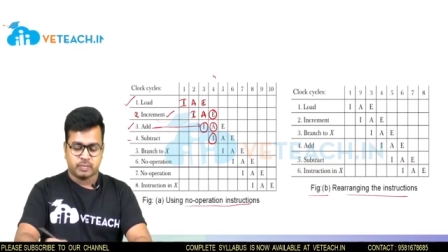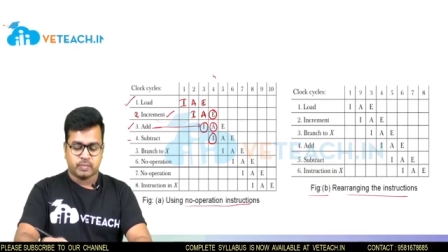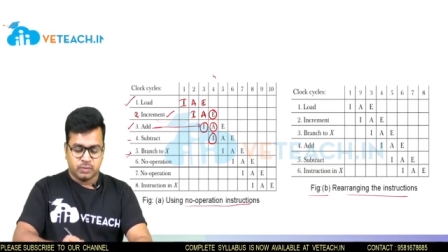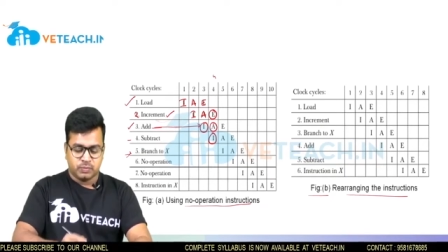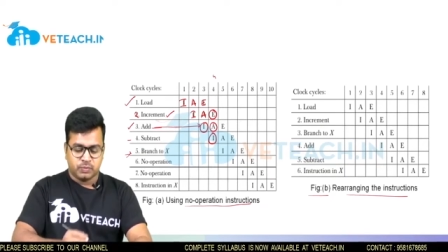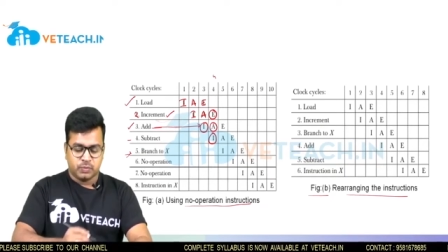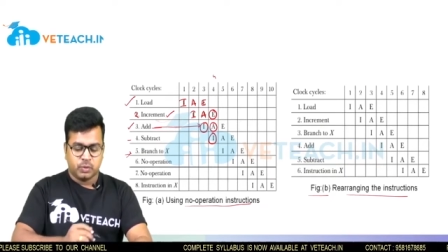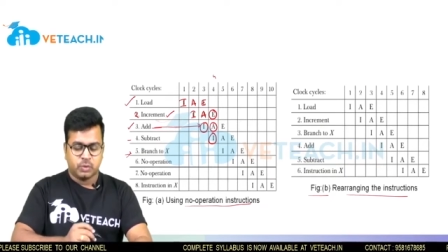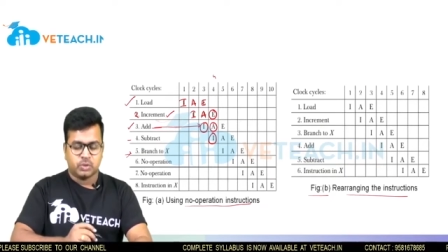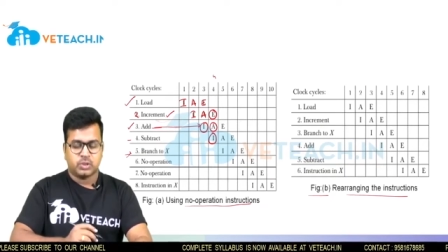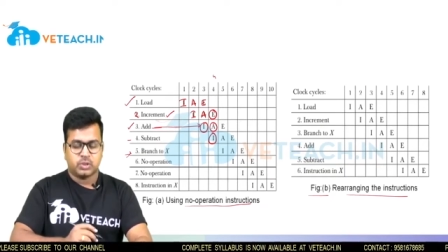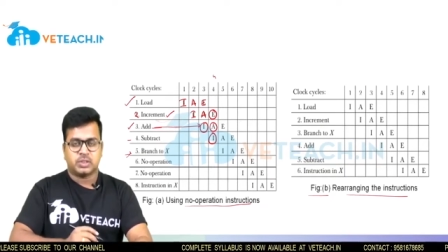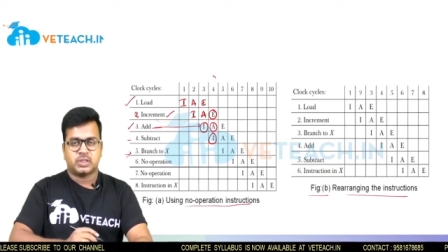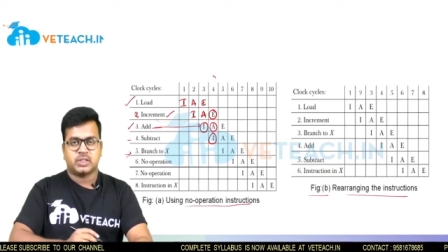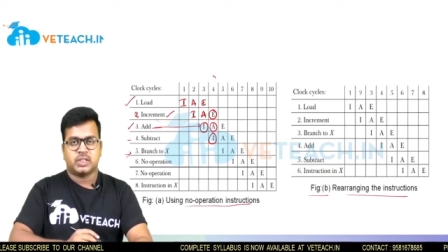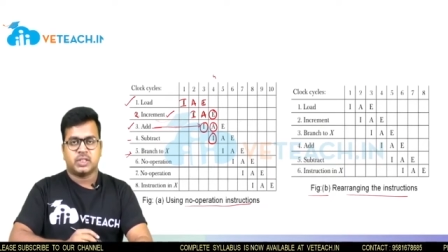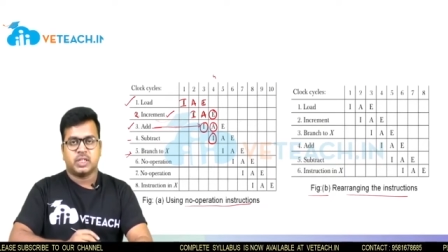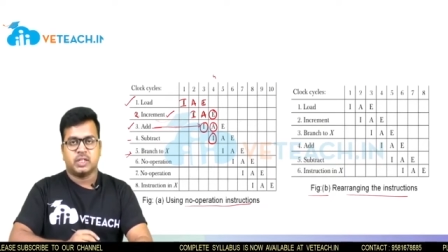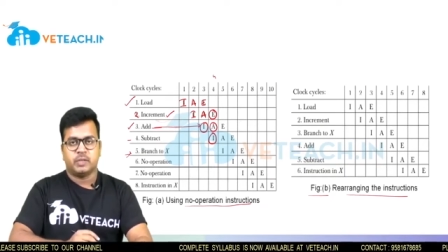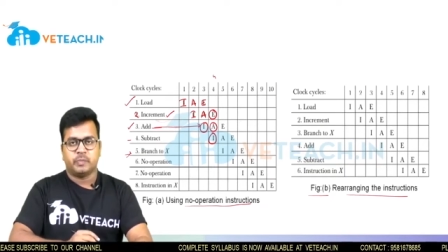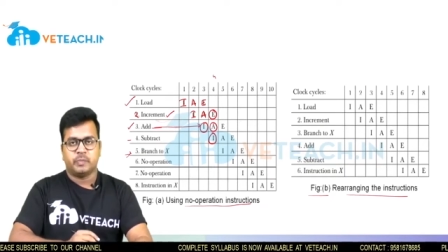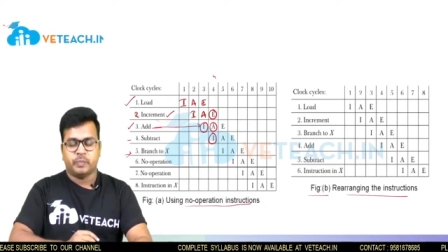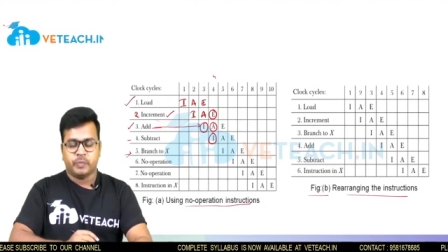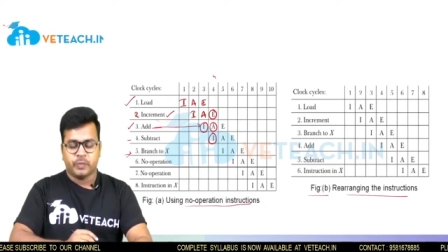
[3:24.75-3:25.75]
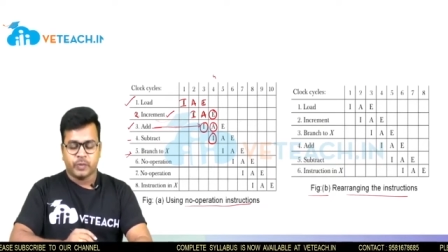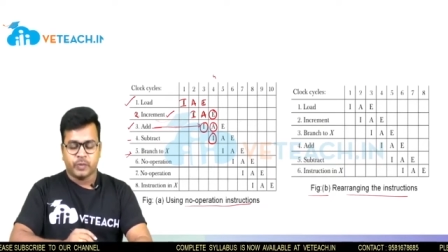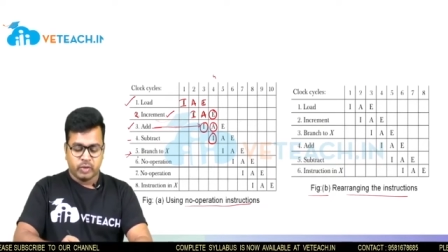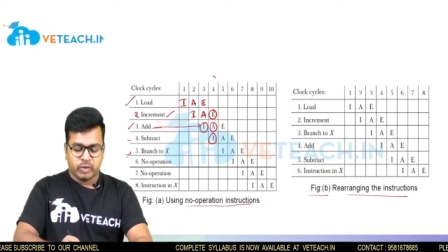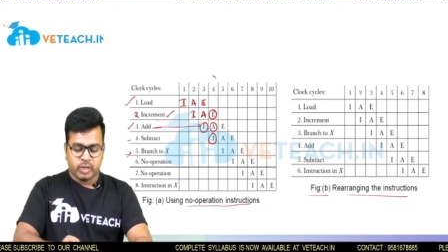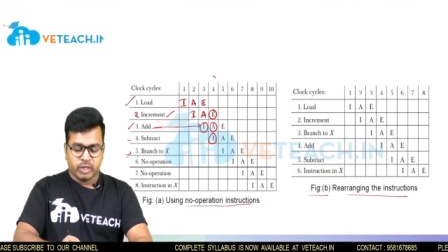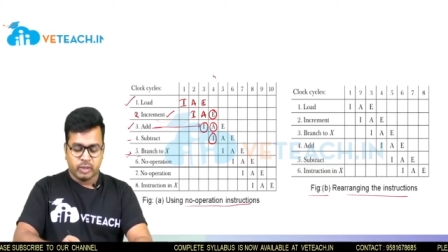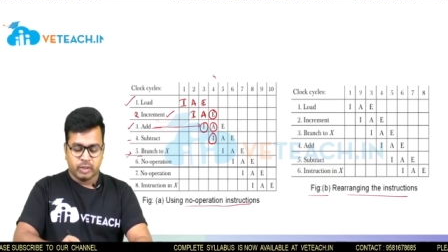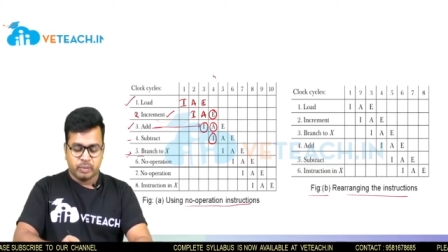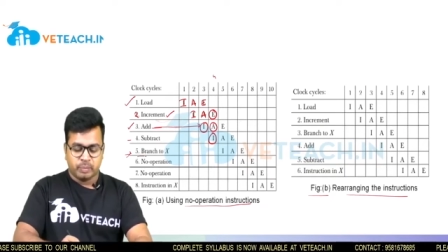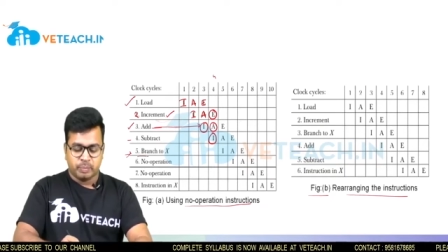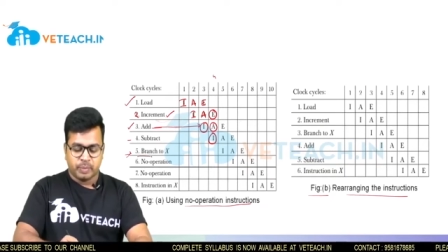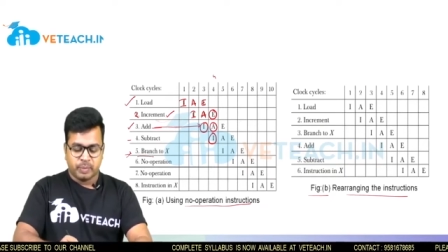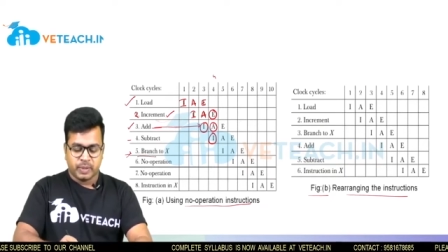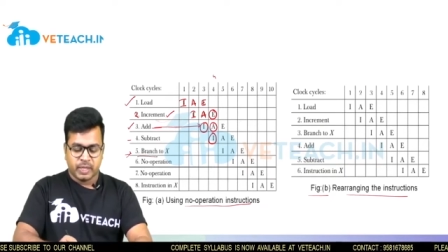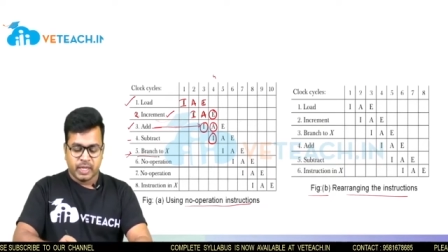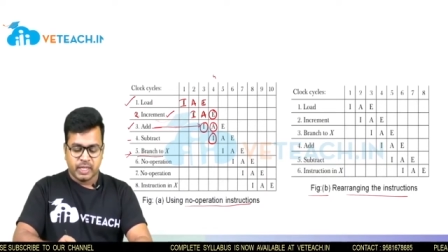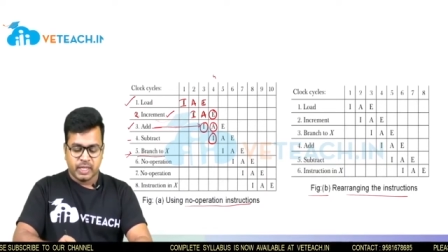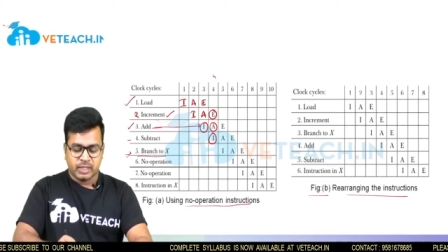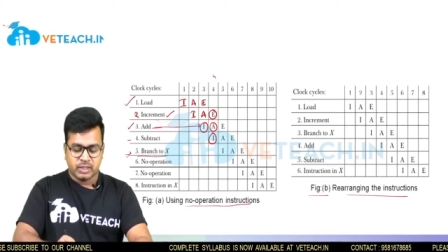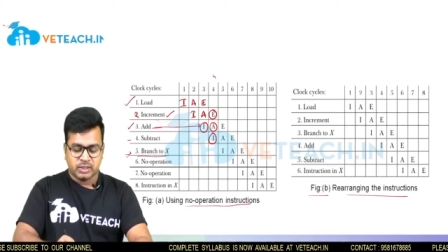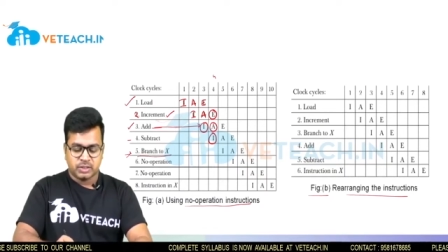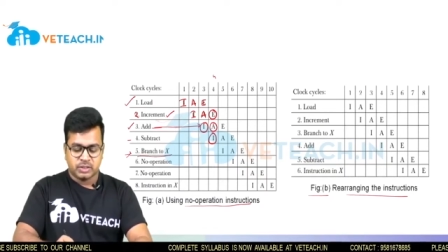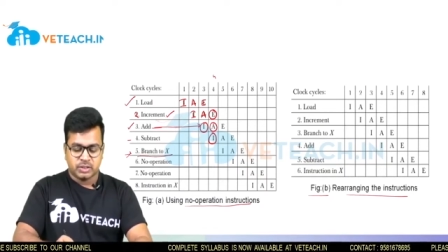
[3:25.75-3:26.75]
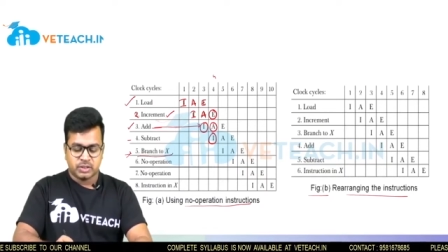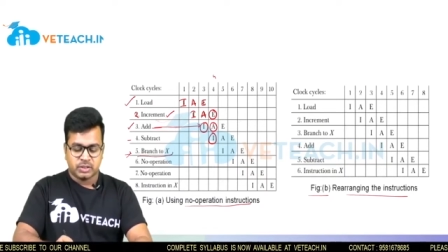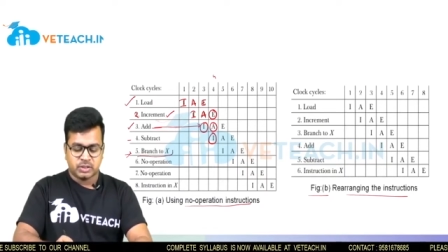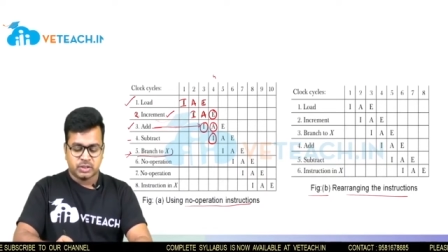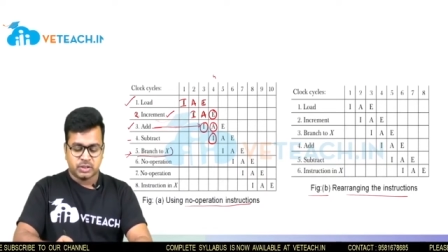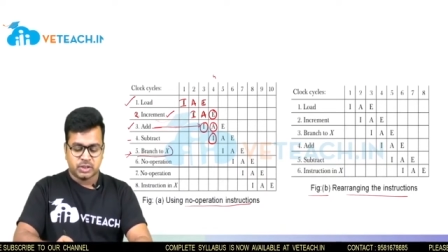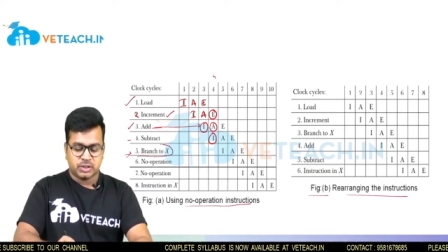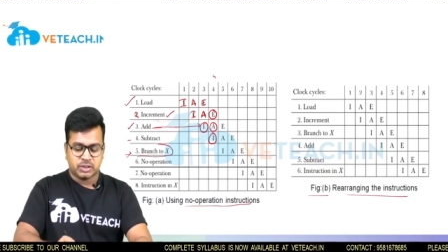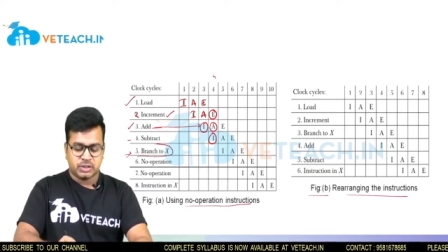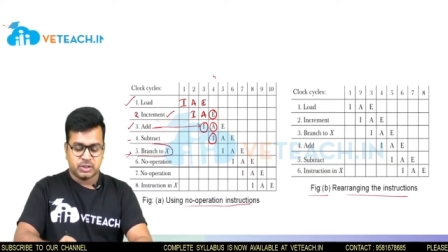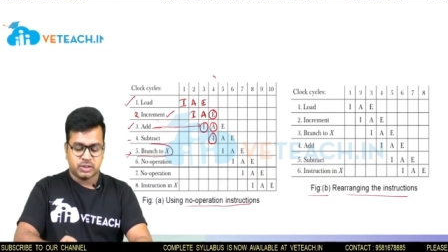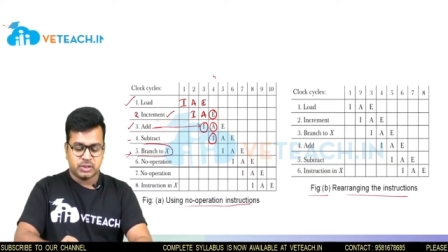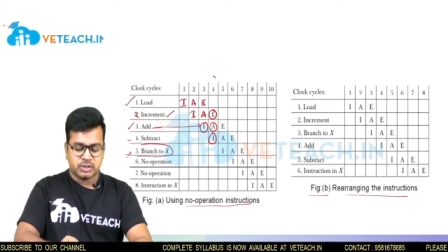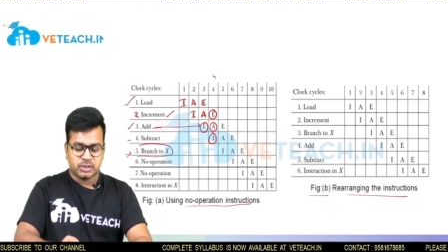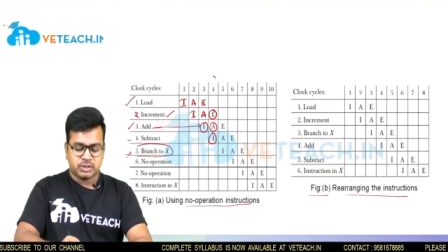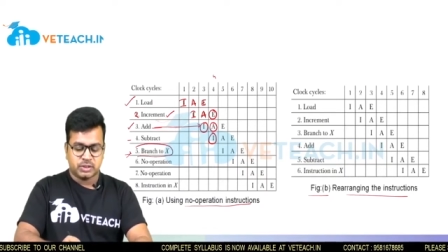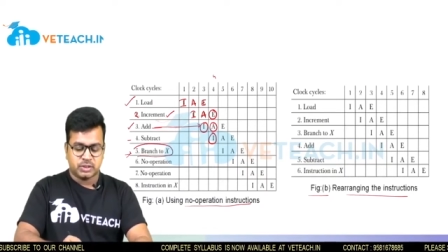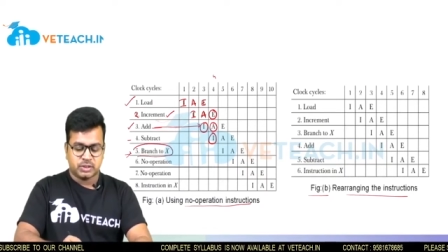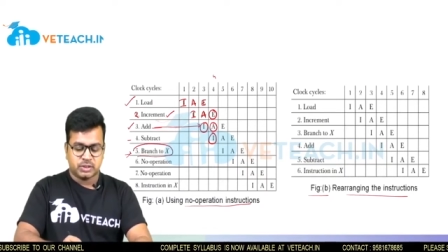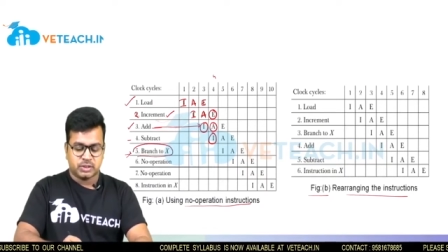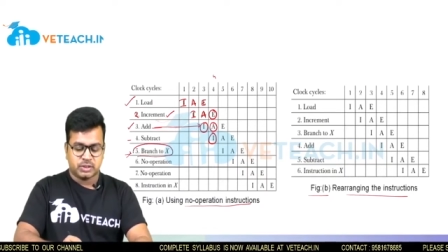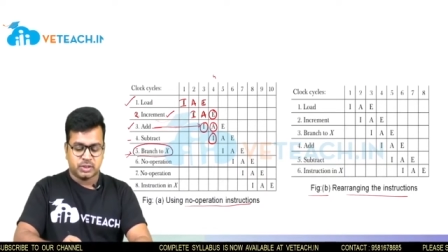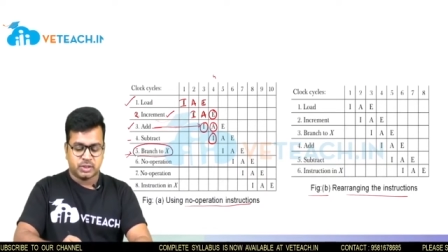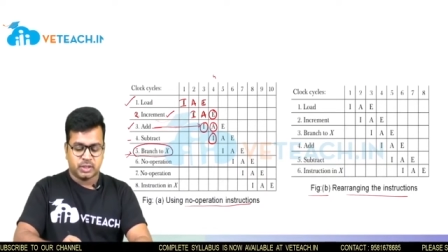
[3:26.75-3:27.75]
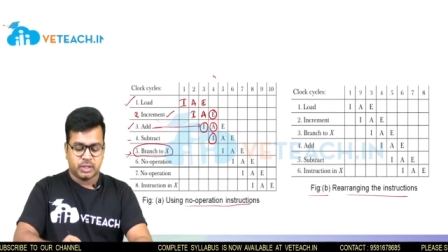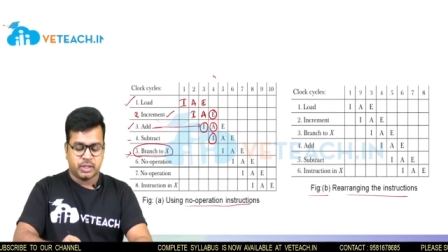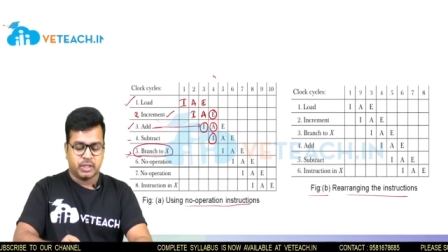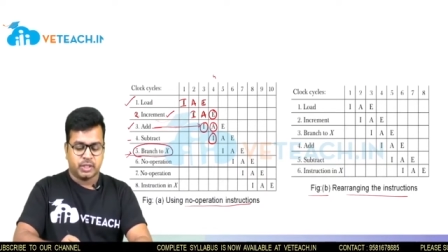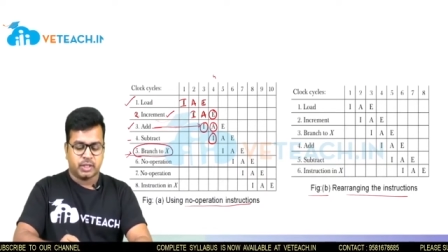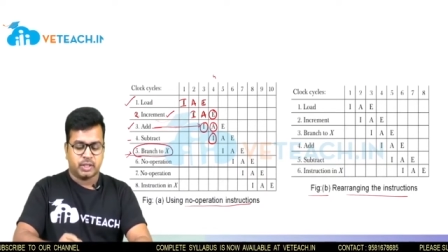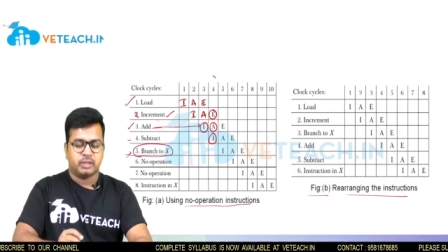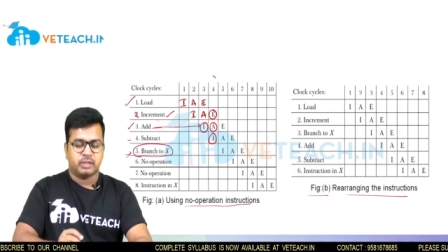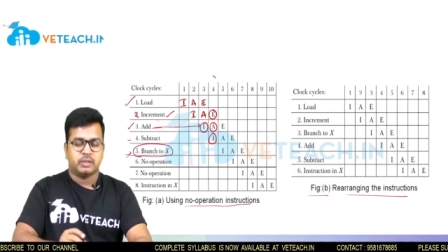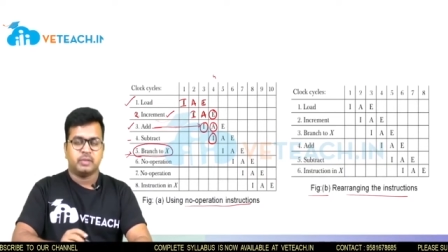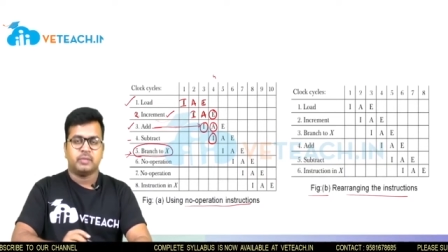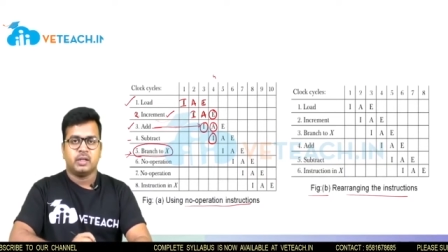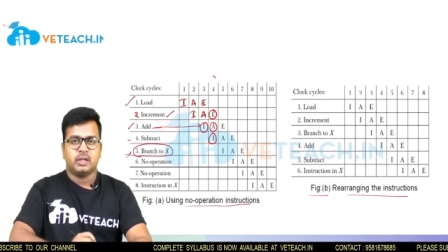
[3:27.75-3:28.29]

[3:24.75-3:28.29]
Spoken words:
Fourth step, one branch instruction is inserted,